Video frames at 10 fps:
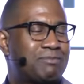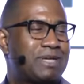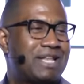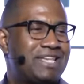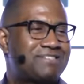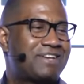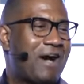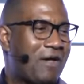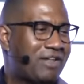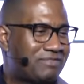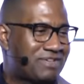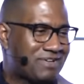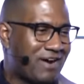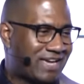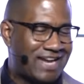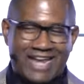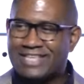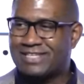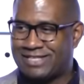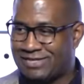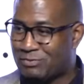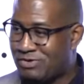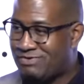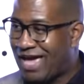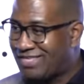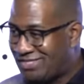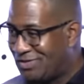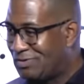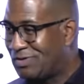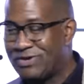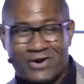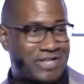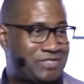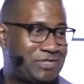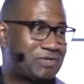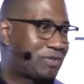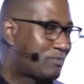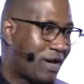But listen, all of us are connected to this, whether you got children, grandchildren,